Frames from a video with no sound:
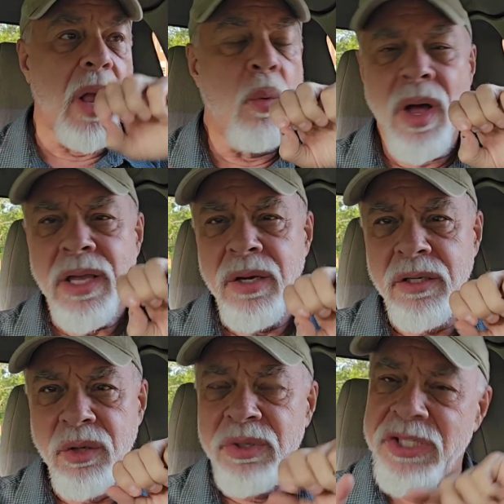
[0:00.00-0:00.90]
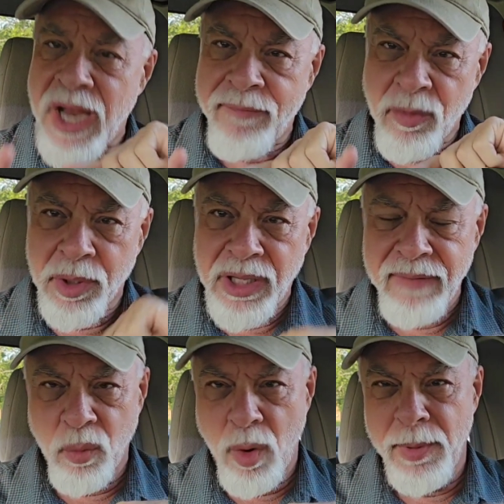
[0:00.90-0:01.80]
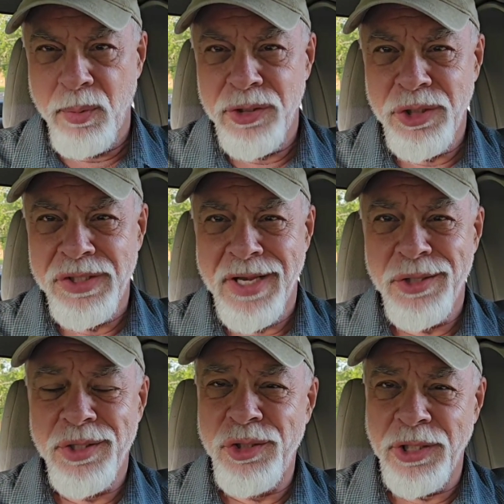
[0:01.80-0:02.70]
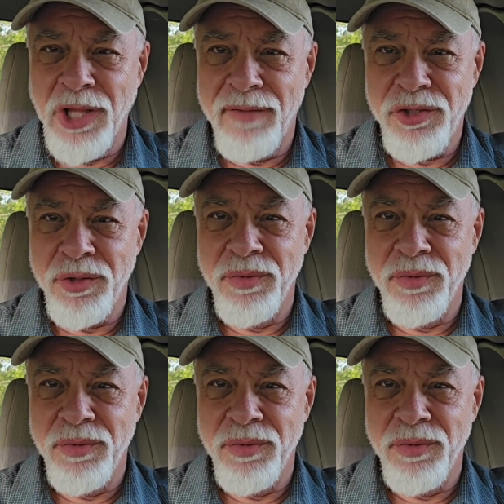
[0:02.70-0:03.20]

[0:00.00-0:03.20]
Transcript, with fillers: What I want you to do is never believe a woman when she says she loves